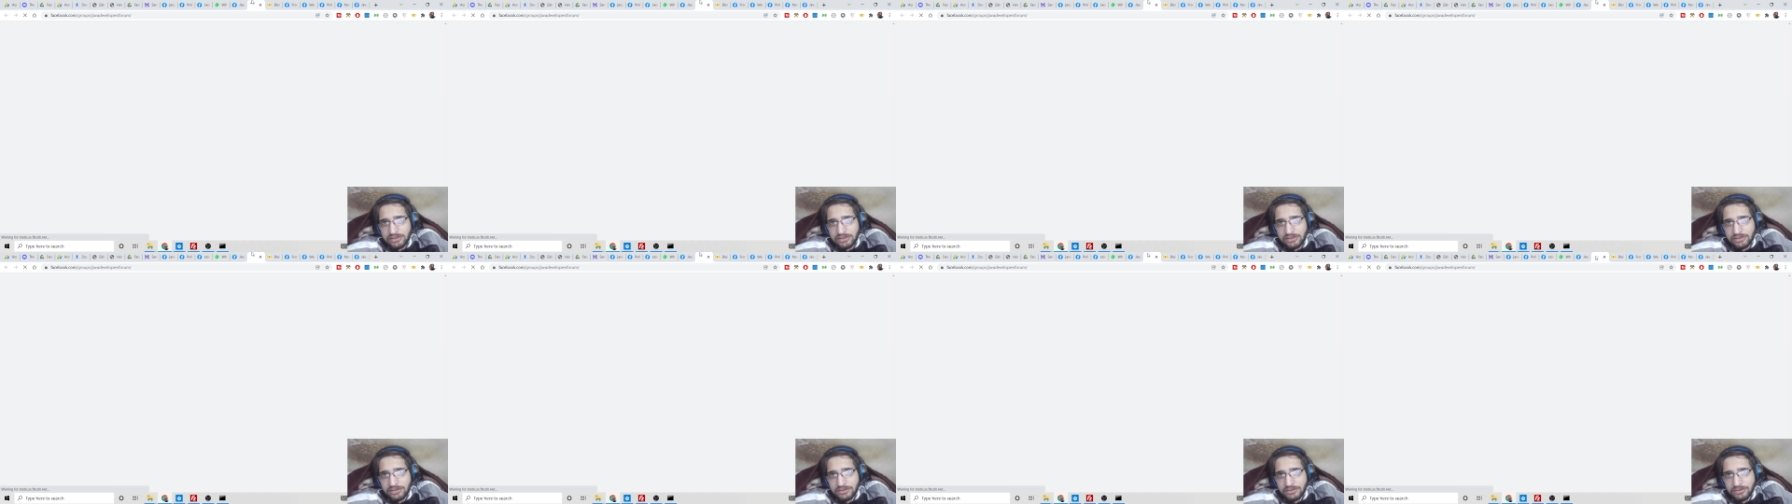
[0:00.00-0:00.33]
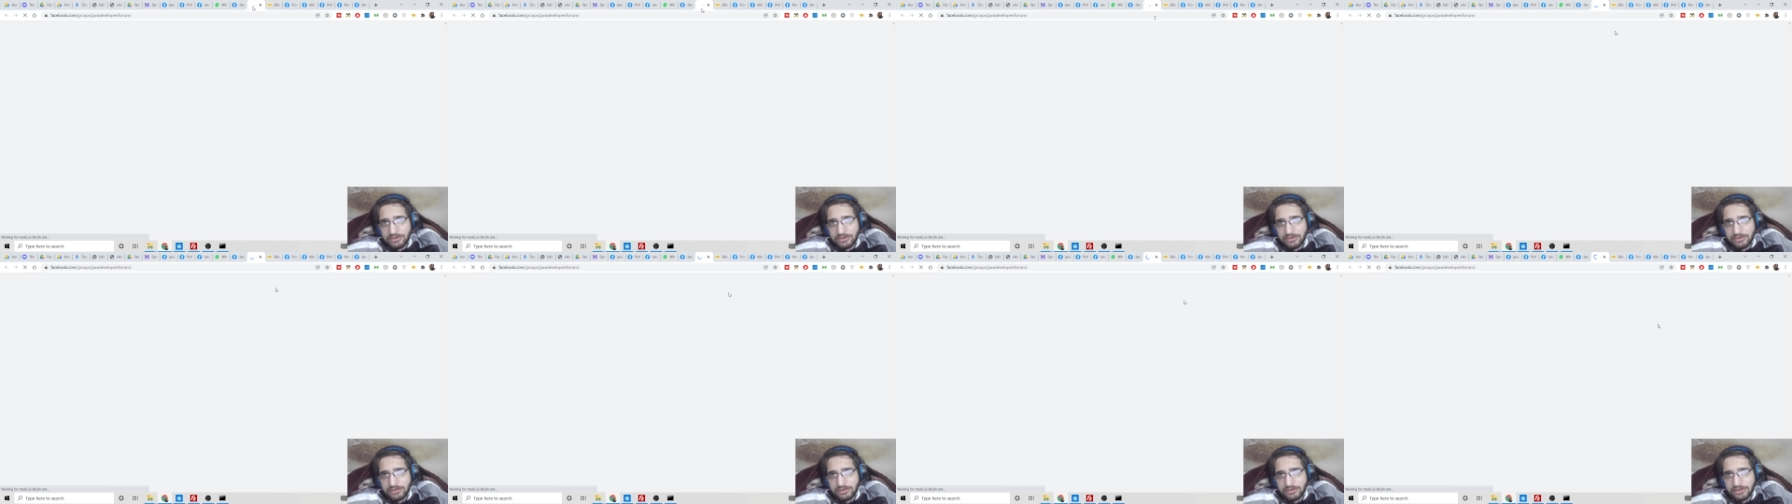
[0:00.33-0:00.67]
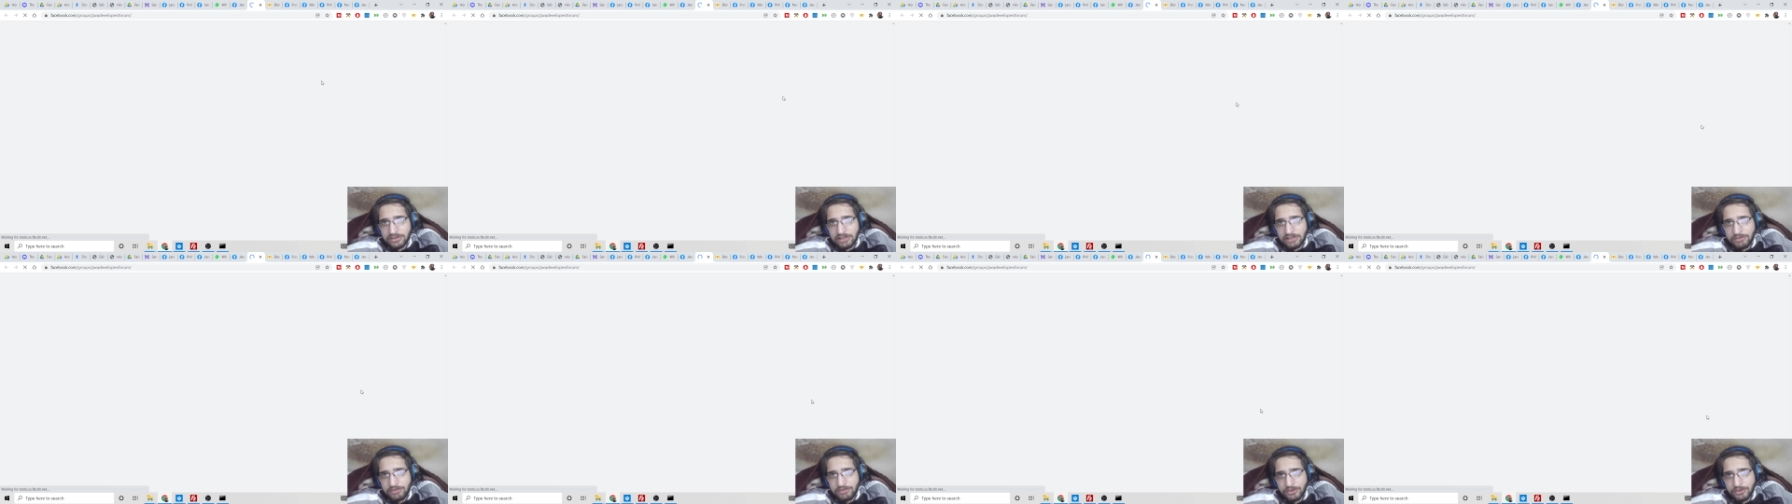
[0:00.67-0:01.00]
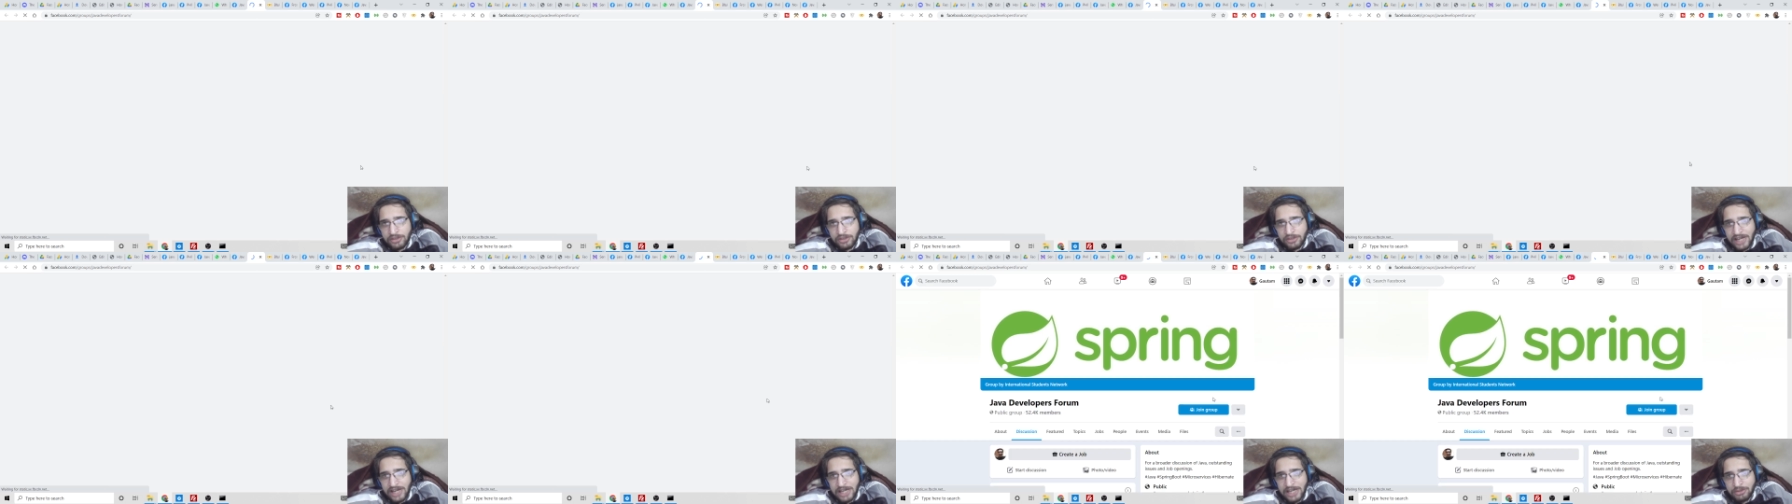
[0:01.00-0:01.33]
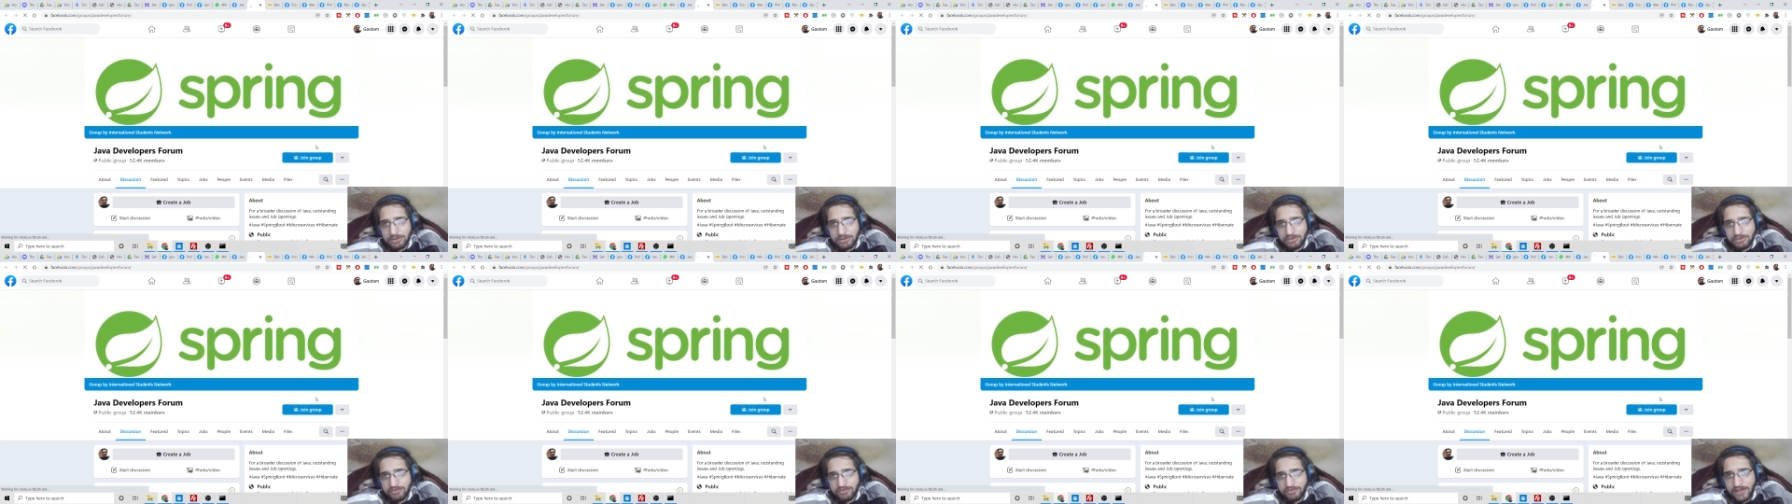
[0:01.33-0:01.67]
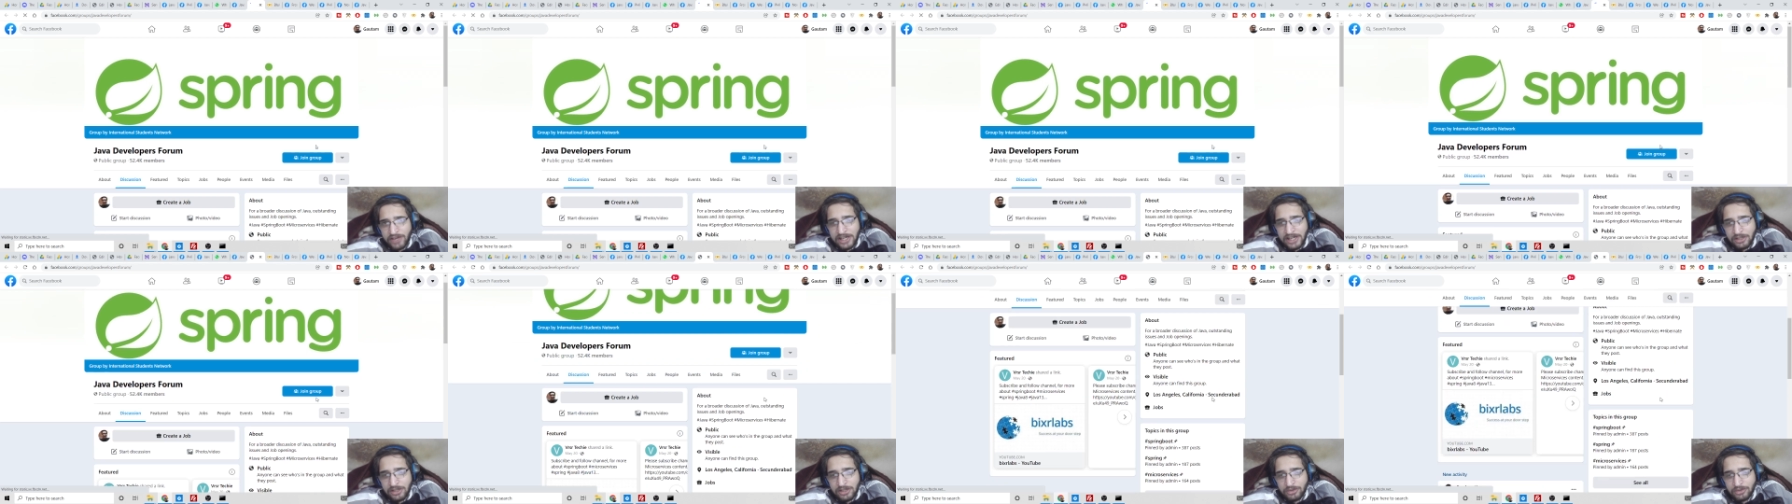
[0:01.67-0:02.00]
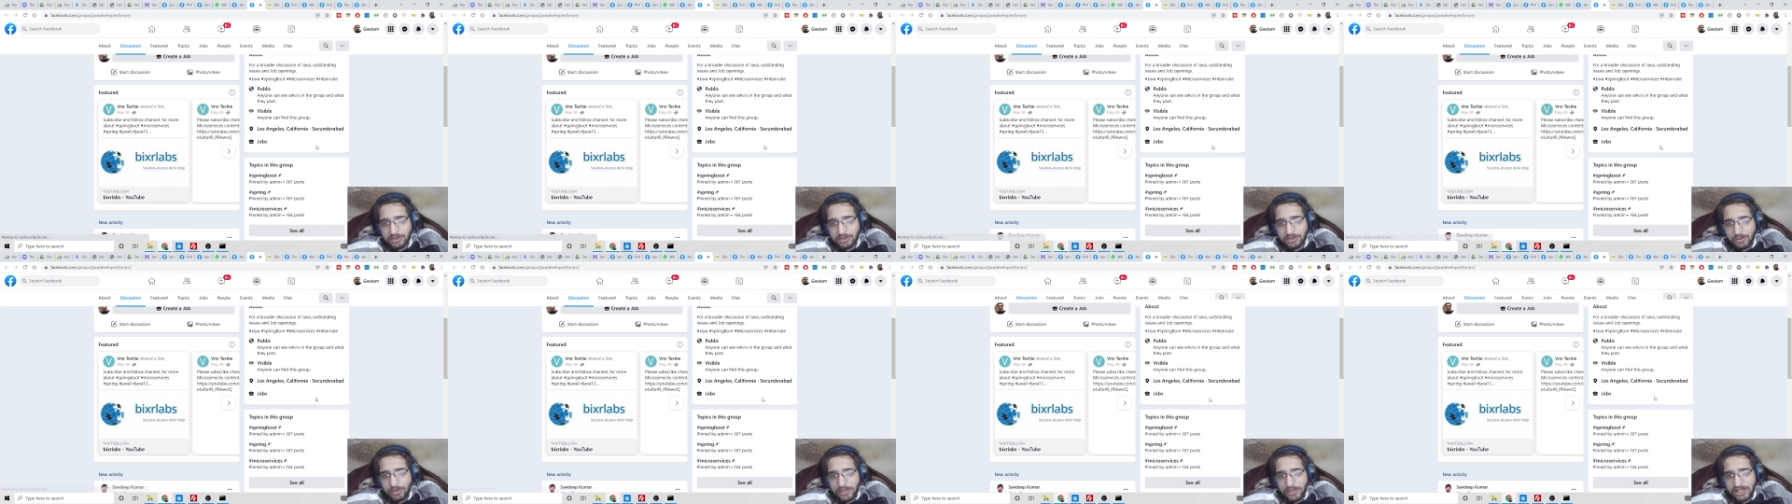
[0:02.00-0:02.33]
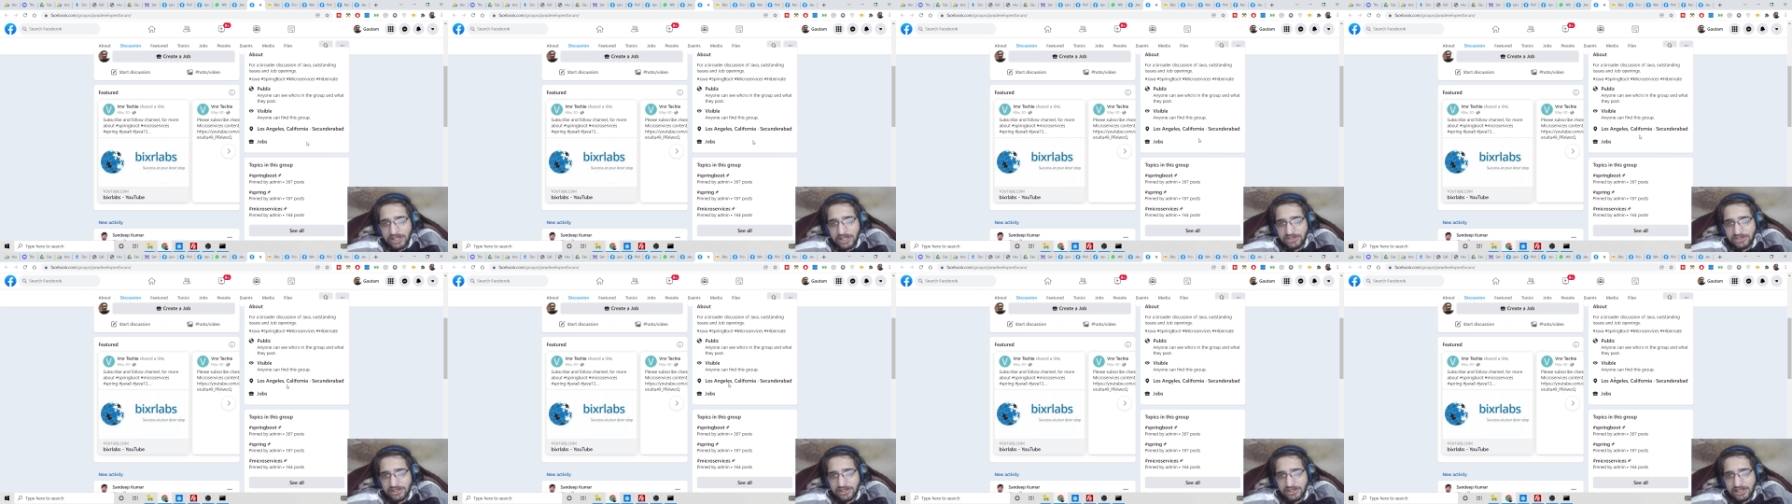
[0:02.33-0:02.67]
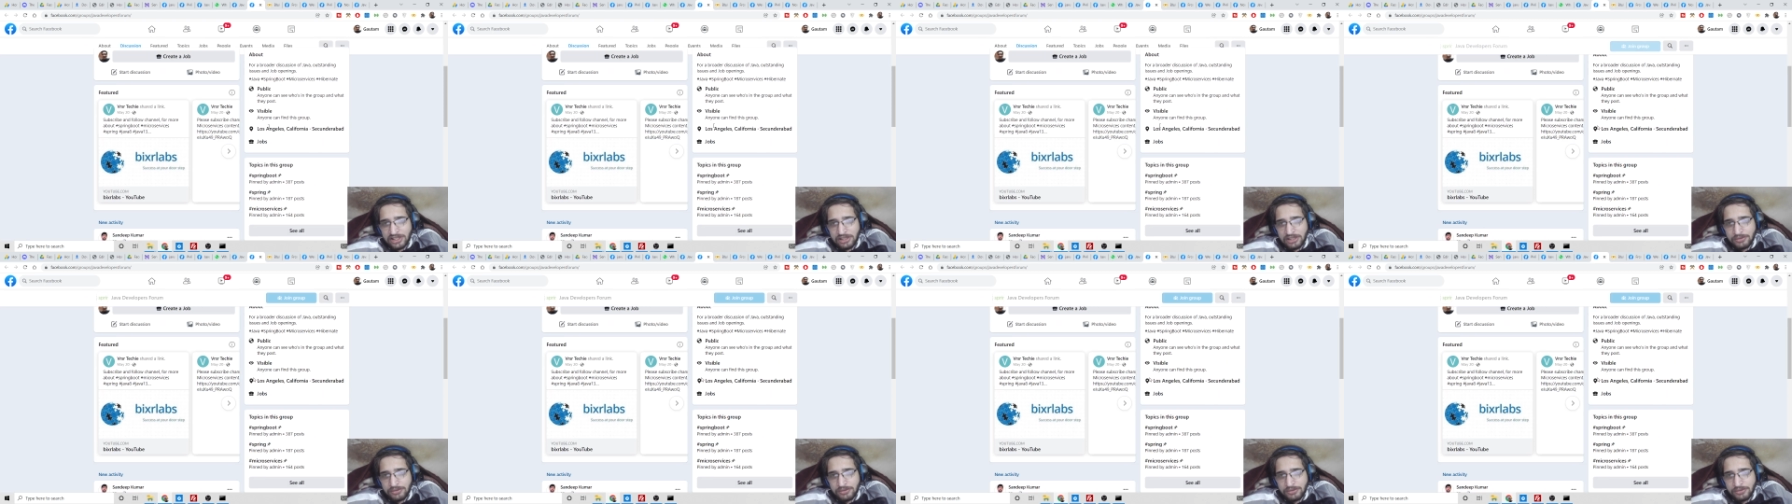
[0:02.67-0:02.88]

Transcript: So if you try to find out the location here,